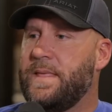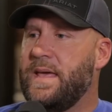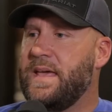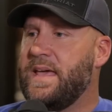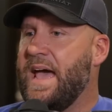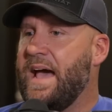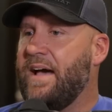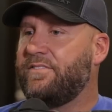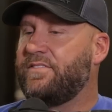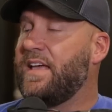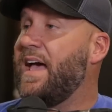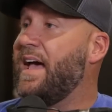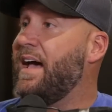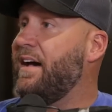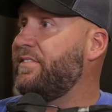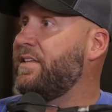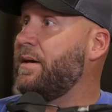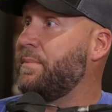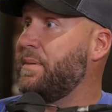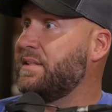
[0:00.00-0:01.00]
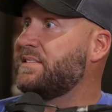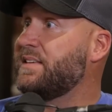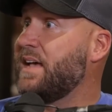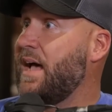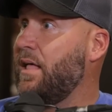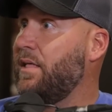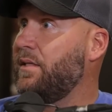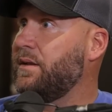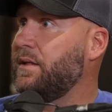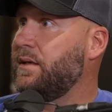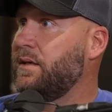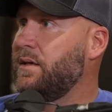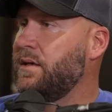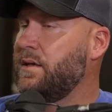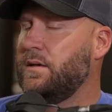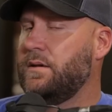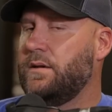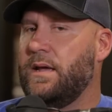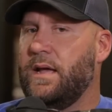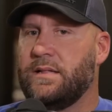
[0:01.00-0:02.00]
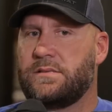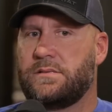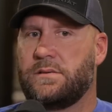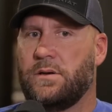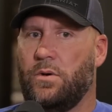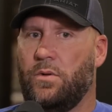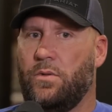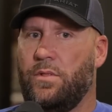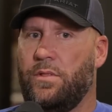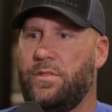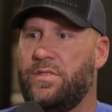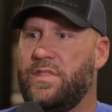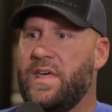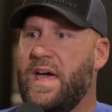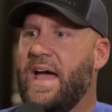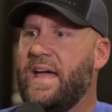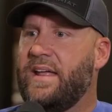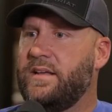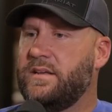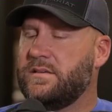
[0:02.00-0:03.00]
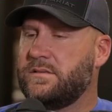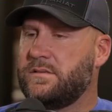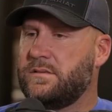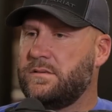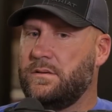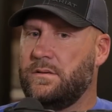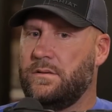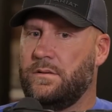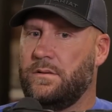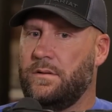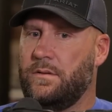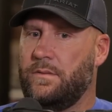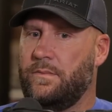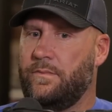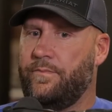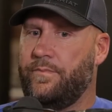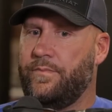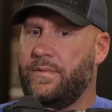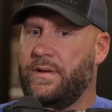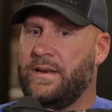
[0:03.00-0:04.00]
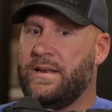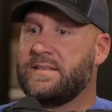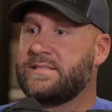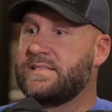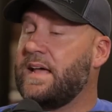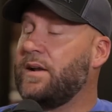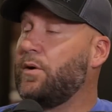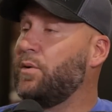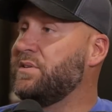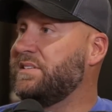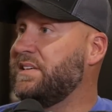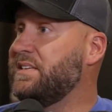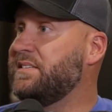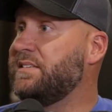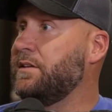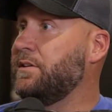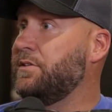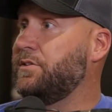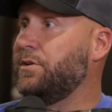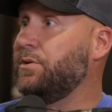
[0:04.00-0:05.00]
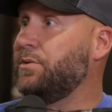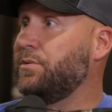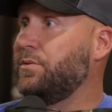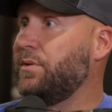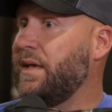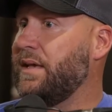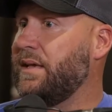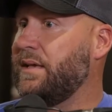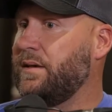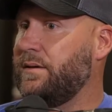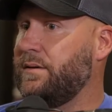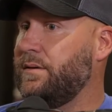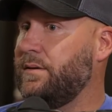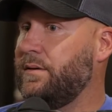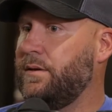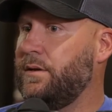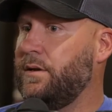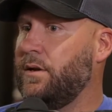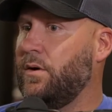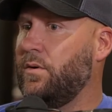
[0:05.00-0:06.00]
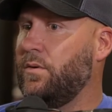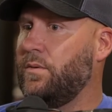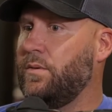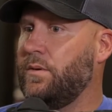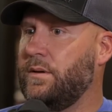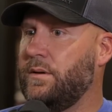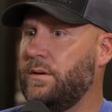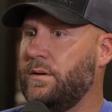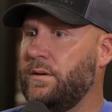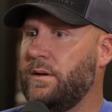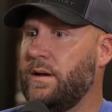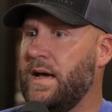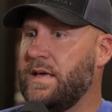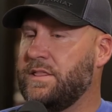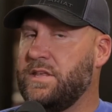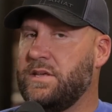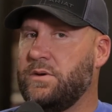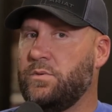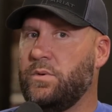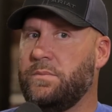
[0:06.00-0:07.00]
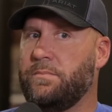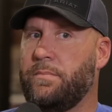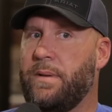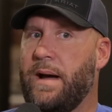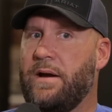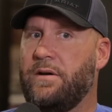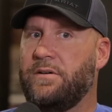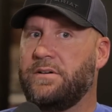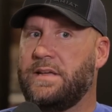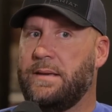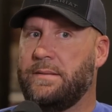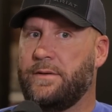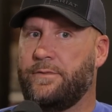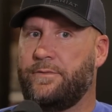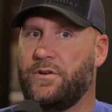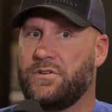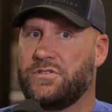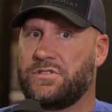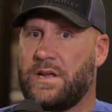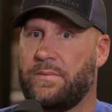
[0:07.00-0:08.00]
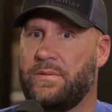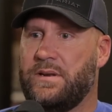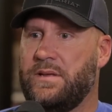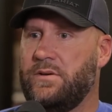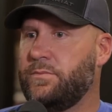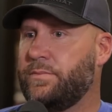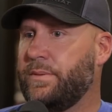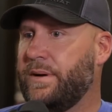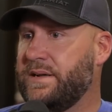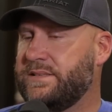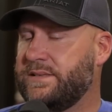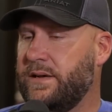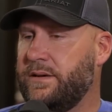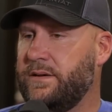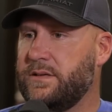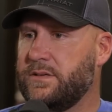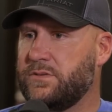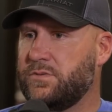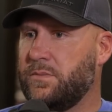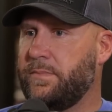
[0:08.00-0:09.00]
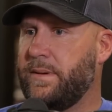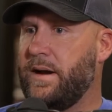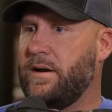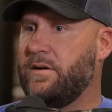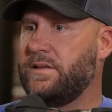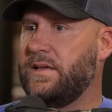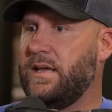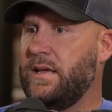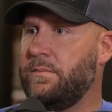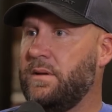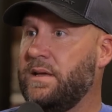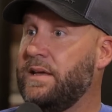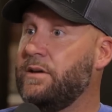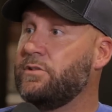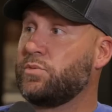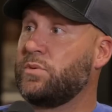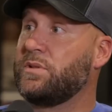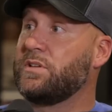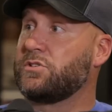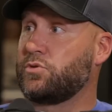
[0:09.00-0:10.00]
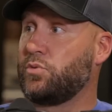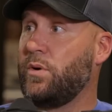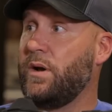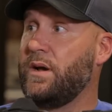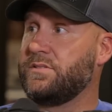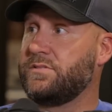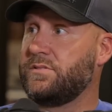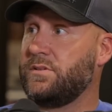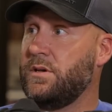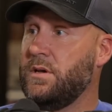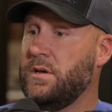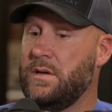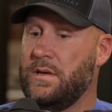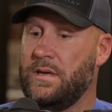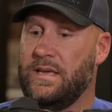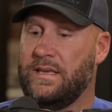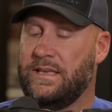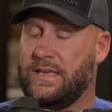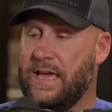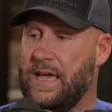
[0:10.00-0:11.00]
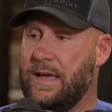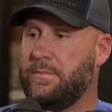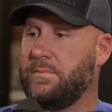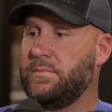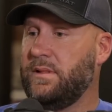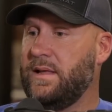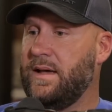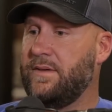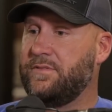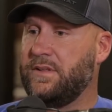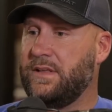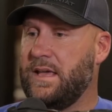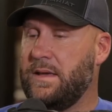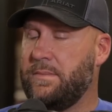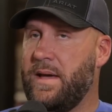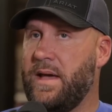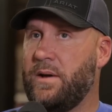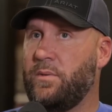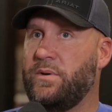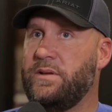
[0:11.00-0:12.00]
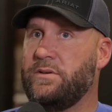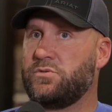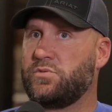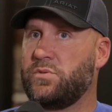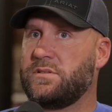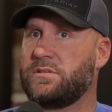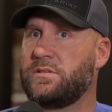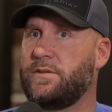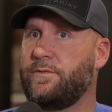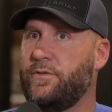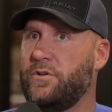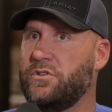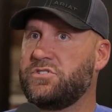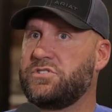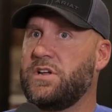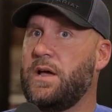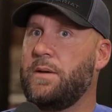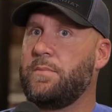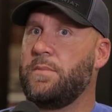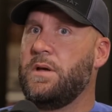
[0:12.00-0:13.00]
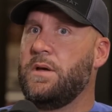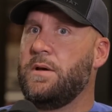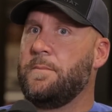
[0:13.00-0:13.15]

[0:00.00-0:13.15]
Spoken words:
They have to have that mentality, and so that is, and it's not always easy to do. Like I think when Byron came the first time, and he would probably tell you this, when Byron came, he was with us twice. Okay. He came, left, and came back. When he was with us the first time,